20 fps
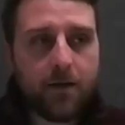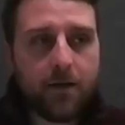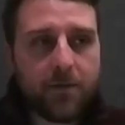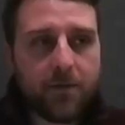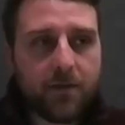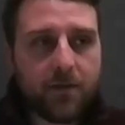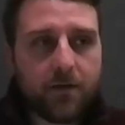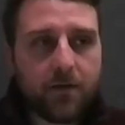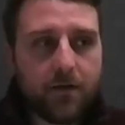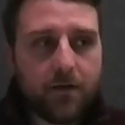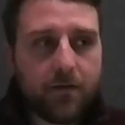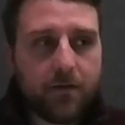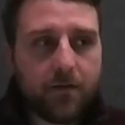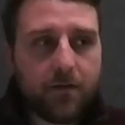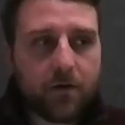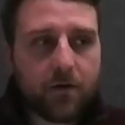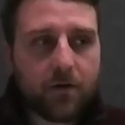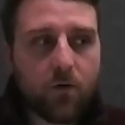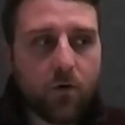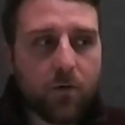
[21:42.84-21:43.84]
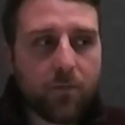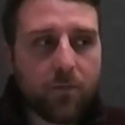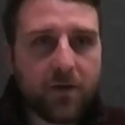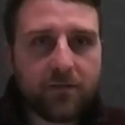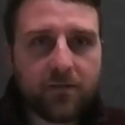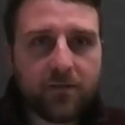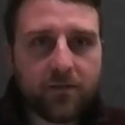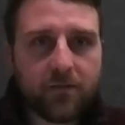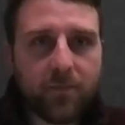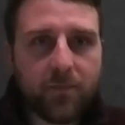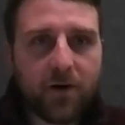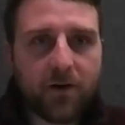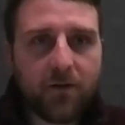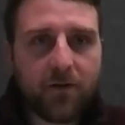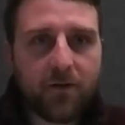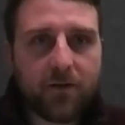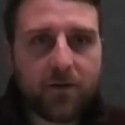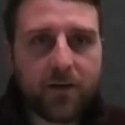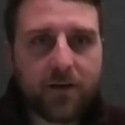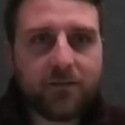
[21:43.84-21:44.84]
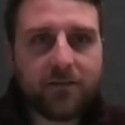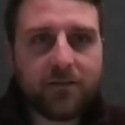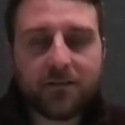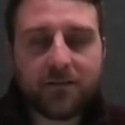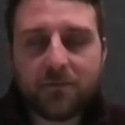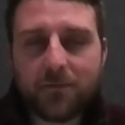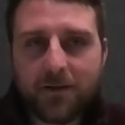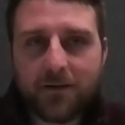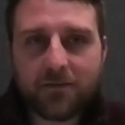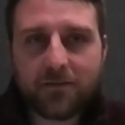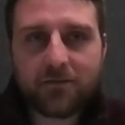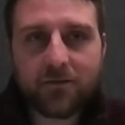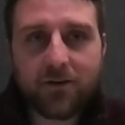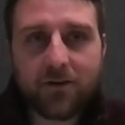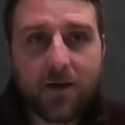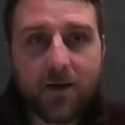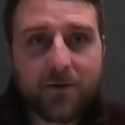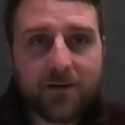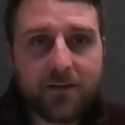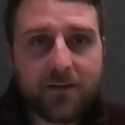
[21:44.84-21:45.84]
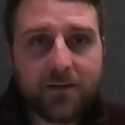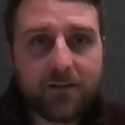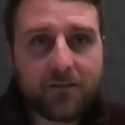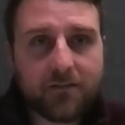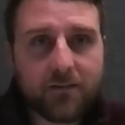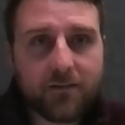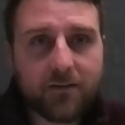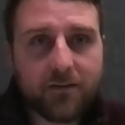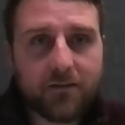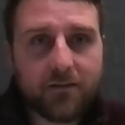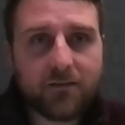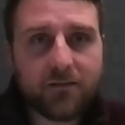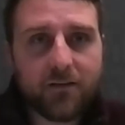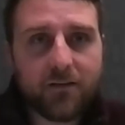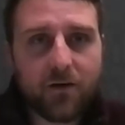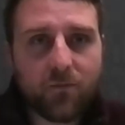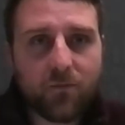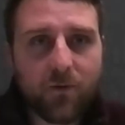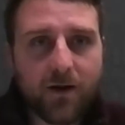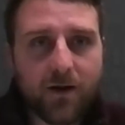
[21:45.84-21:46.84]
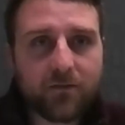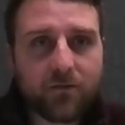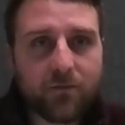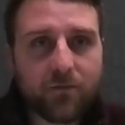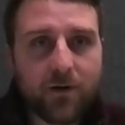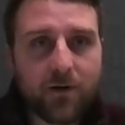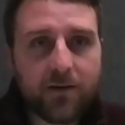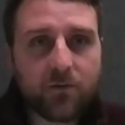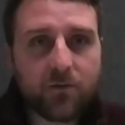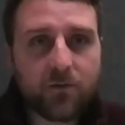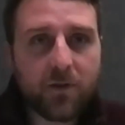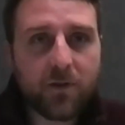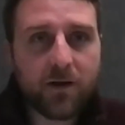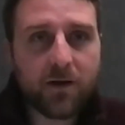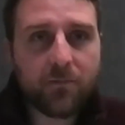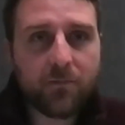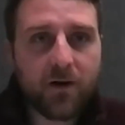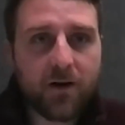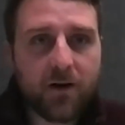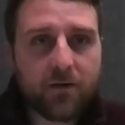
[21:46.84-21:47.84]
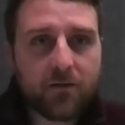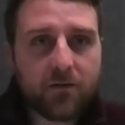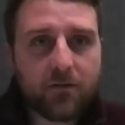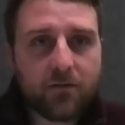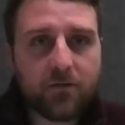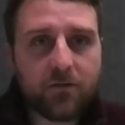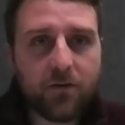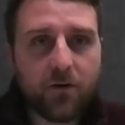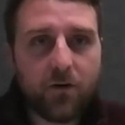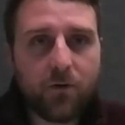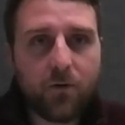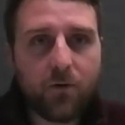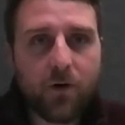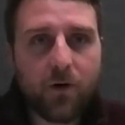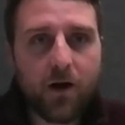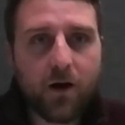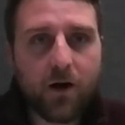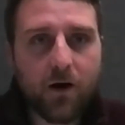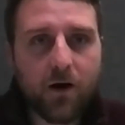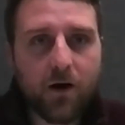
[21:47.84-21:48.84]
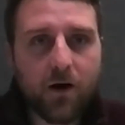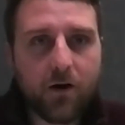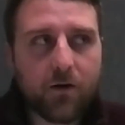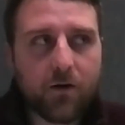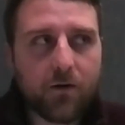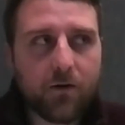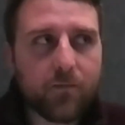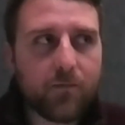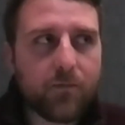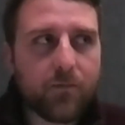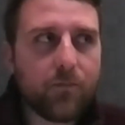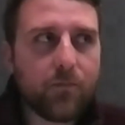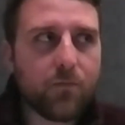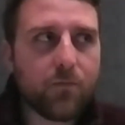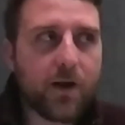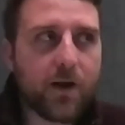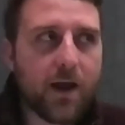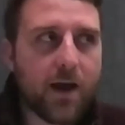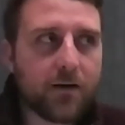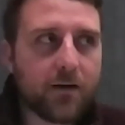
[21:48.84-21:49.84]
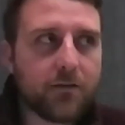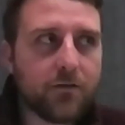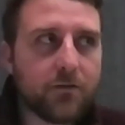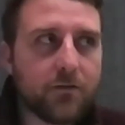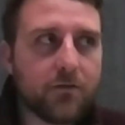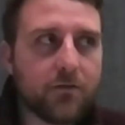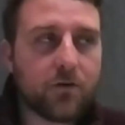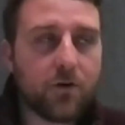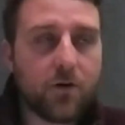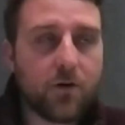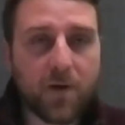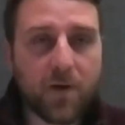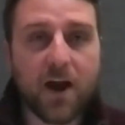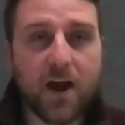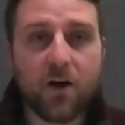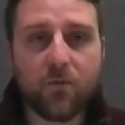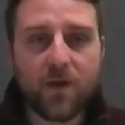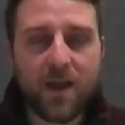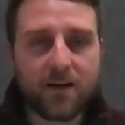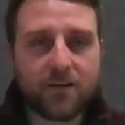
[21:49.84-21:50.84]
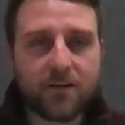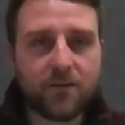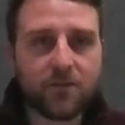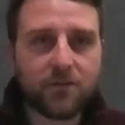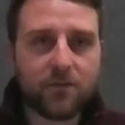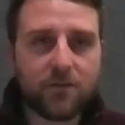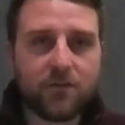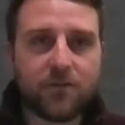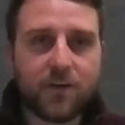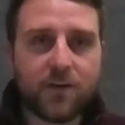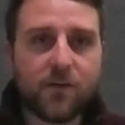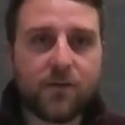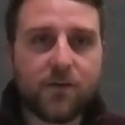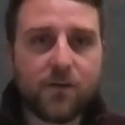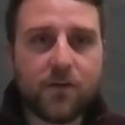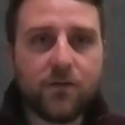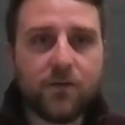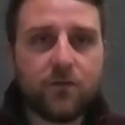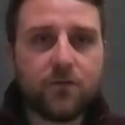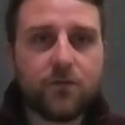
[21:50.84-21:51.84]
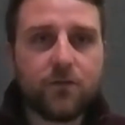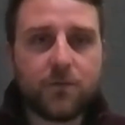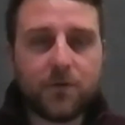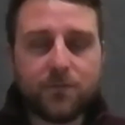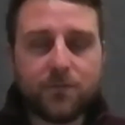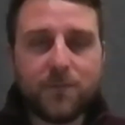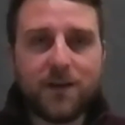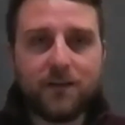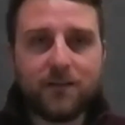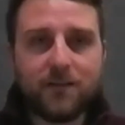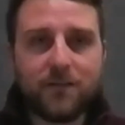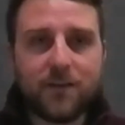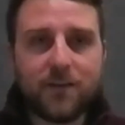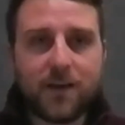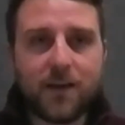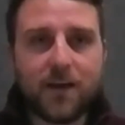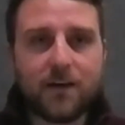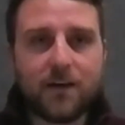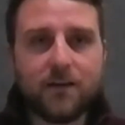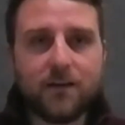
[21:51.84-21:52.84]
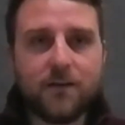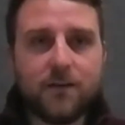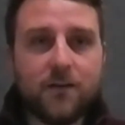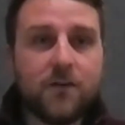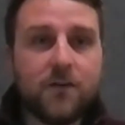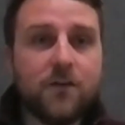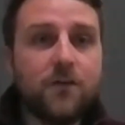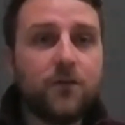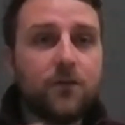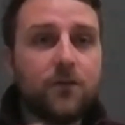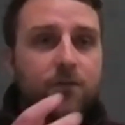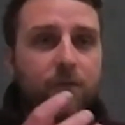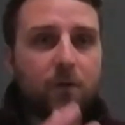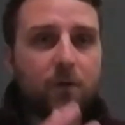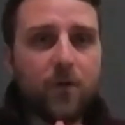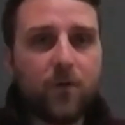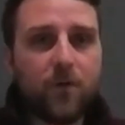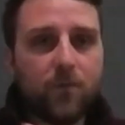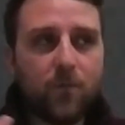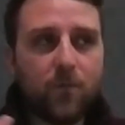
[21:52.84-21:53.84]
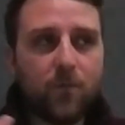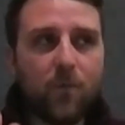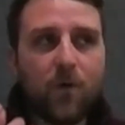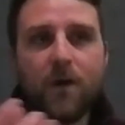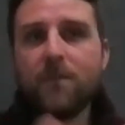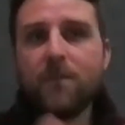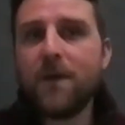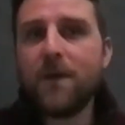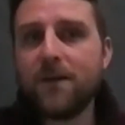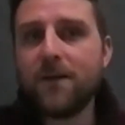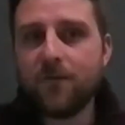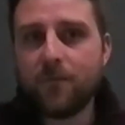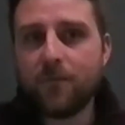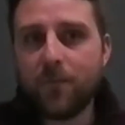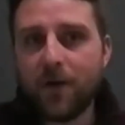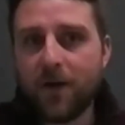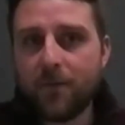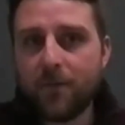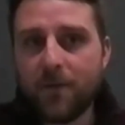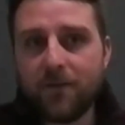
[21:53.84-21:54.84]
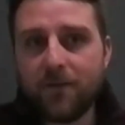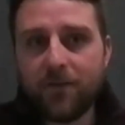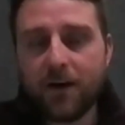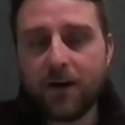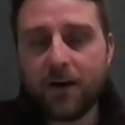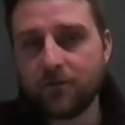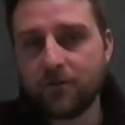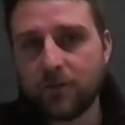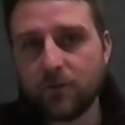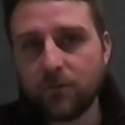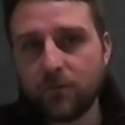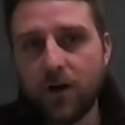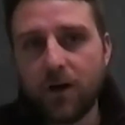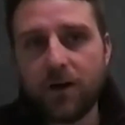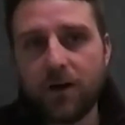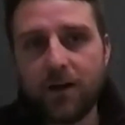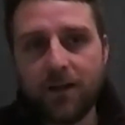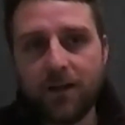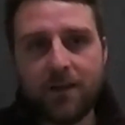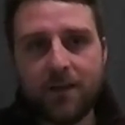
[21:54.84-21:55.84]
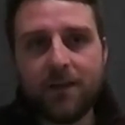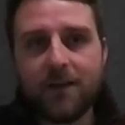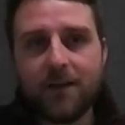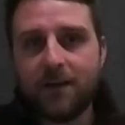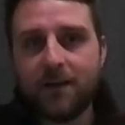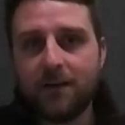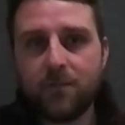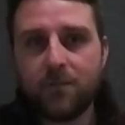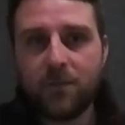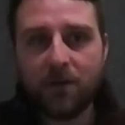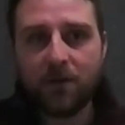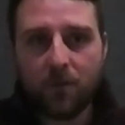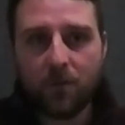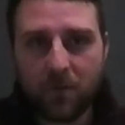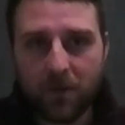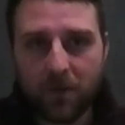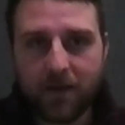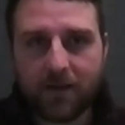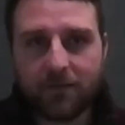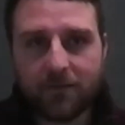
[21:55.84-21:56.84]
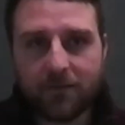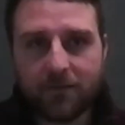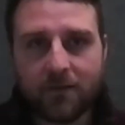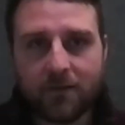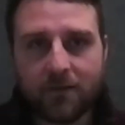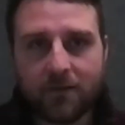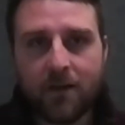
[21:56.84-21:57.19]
I mean, the core business model, the easiest way to describe it is a razor blade model. So our reactors or our bioreactors are single use, which means they get used for one biomanufacturing run, and then they need to be replaced.